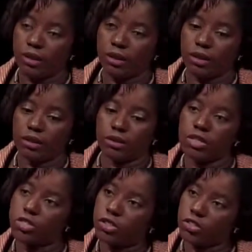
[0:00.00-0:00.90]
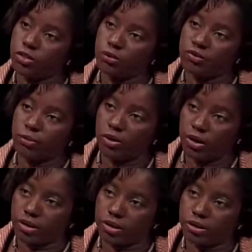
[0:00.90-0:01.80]
in conjunction with the
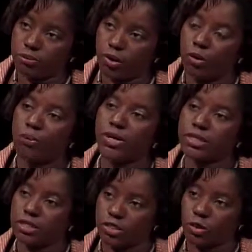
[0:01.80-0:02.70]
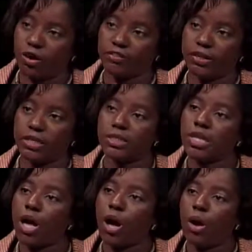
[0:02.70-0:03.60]
Bronx Borough President's Office,
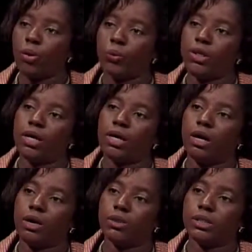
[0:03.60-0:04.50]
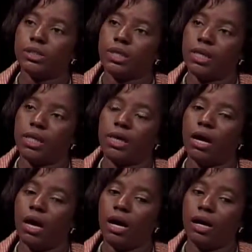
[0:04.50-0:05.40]
we are hosting
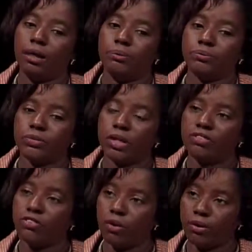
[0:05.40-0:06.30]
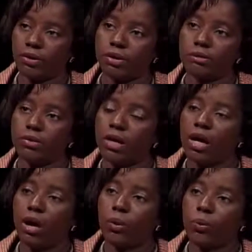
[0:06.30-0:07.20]
a forum
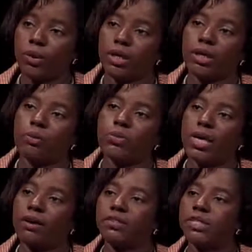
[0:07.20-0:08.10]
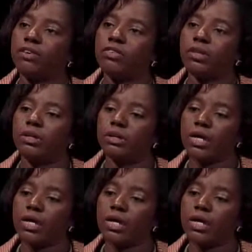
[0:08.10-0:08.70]
where we have several